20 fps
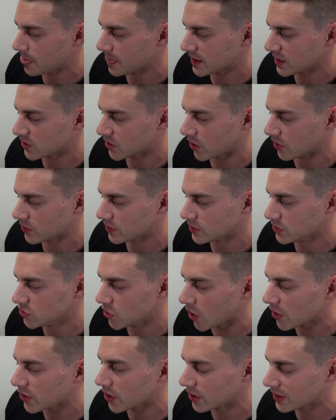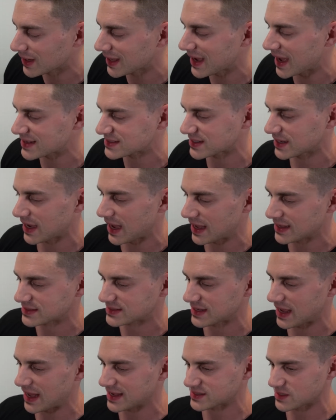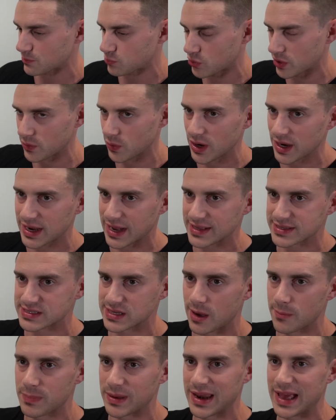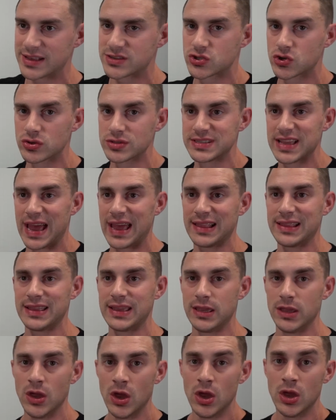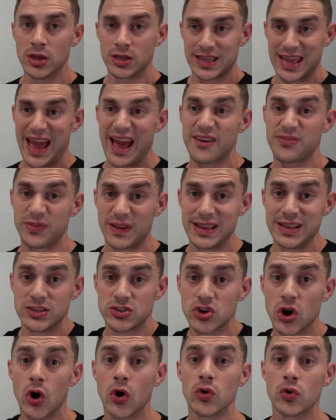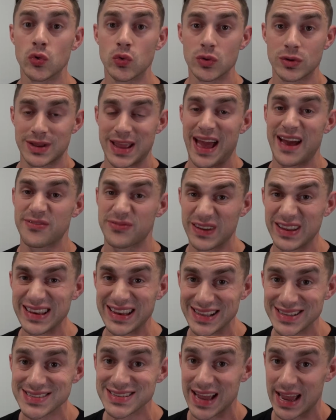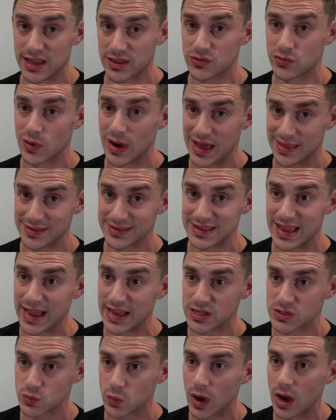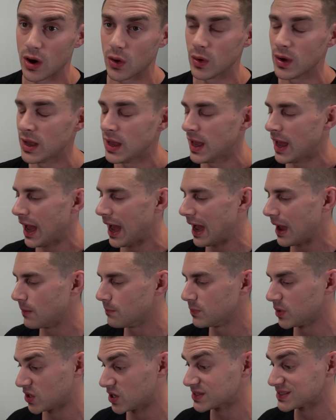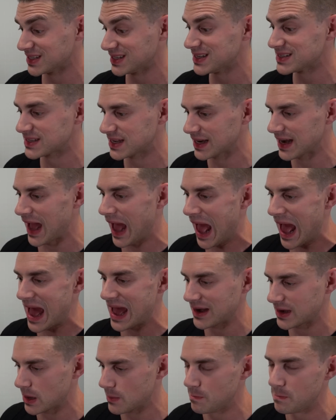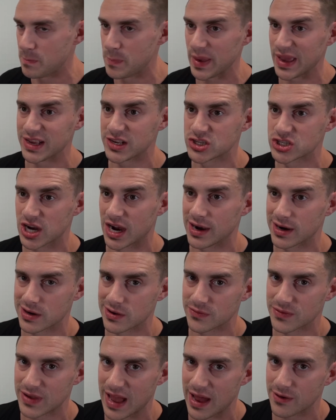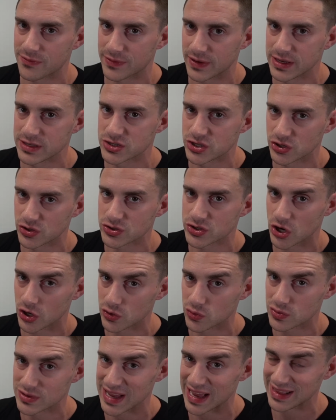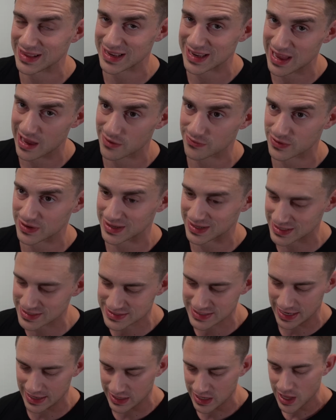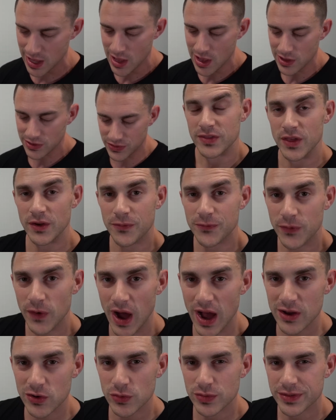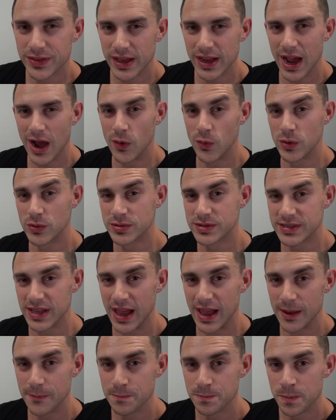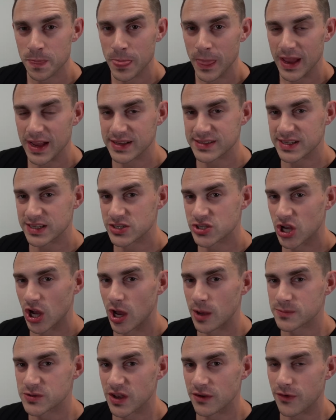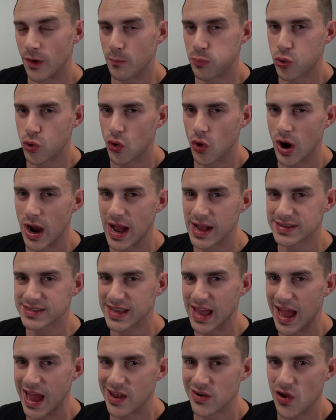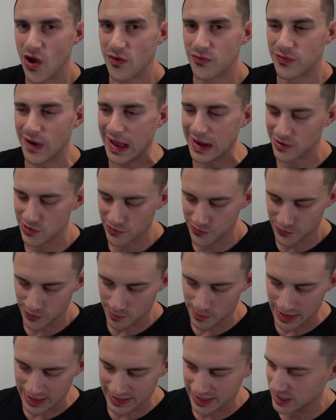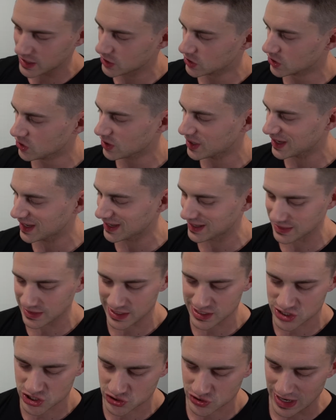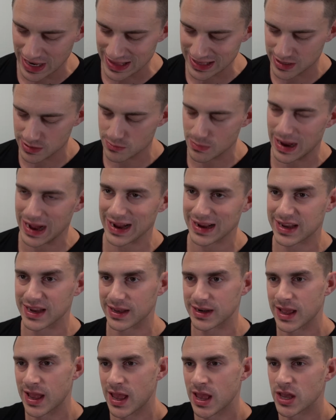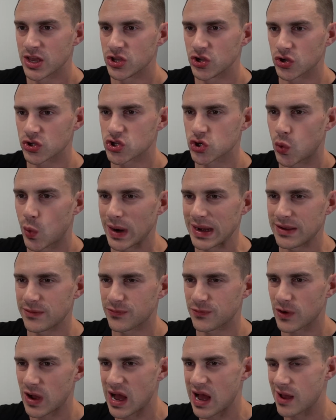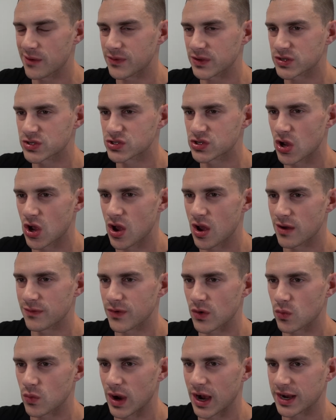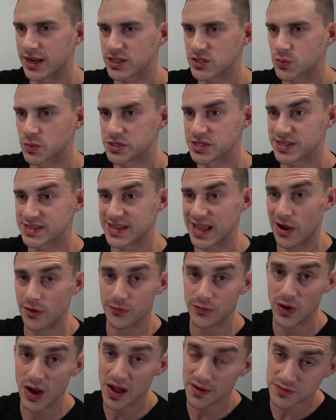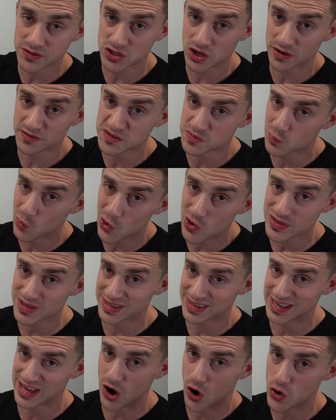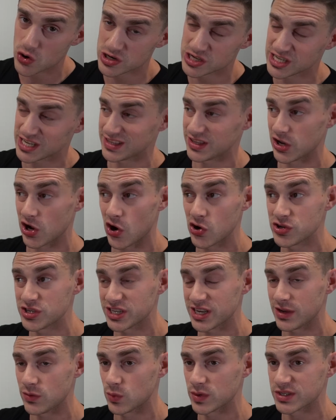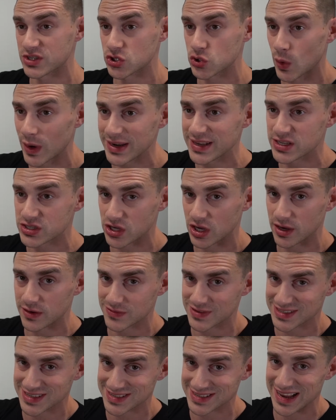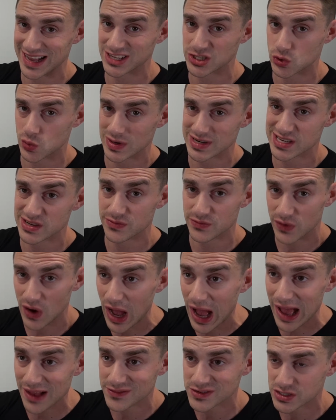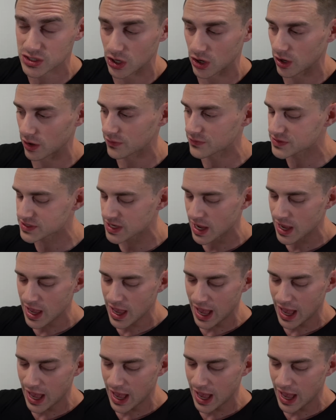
you know, not only as a pre-workout sup, but as your daily caffeine, total caffeine intake throughout the day as well, because it is going to add a big chunk of caffeine to your total daily caffeine intake. The final thing I will say is, in terms of price and value for money, you're looking in the Australian market, your 25 serve ruckus, which is now 5 serves more than the OG. The OG was 20 serves, this is now 25 serves.